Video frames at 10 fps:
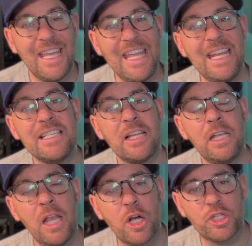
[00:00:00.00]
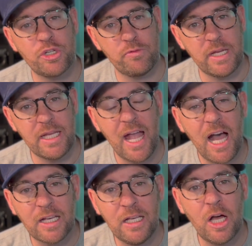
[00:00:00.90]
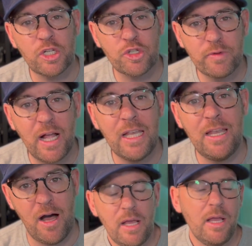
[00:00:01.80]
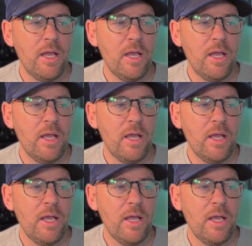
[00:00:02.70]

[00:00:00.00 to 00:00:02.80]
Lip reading: It is a luxury, and a luxury I love.